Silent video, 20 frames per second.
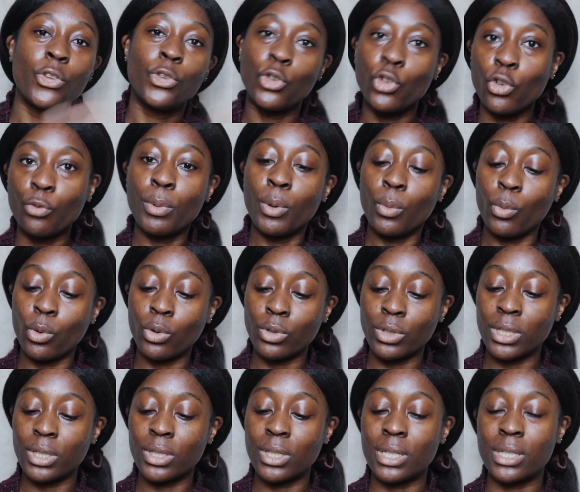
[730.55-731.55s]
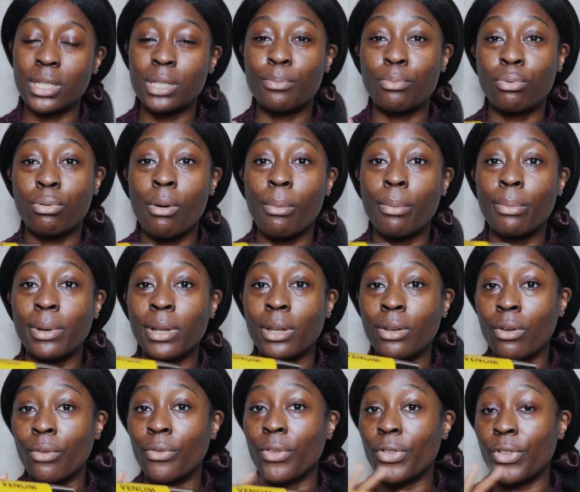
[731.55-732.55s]
You've been warned, this is probably
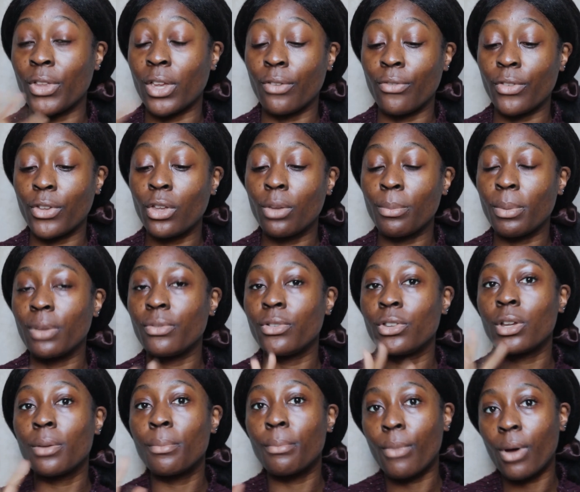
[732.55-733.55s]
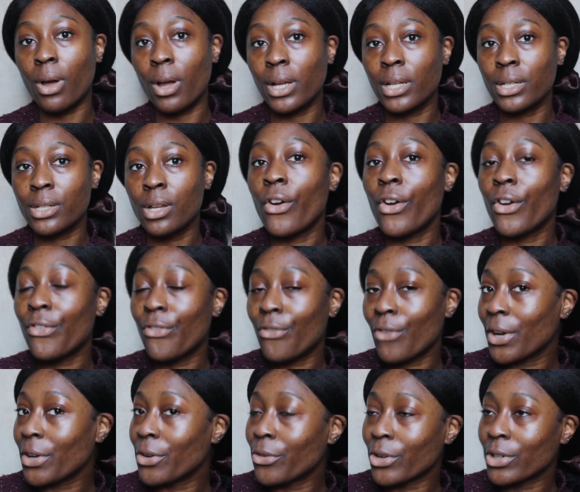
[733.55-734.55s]
not the thing for you, but if you don't mind a
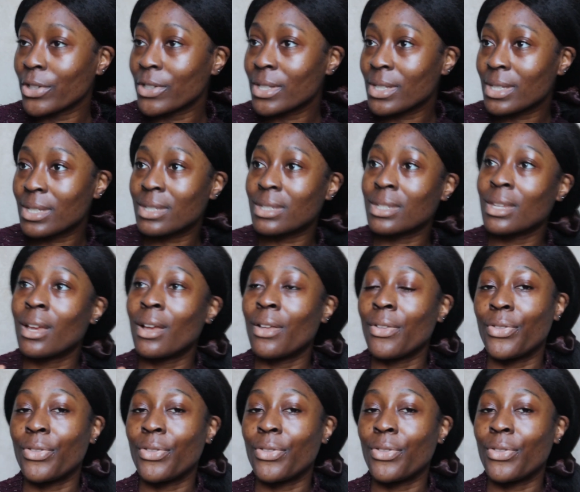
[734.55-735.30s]
fragrance,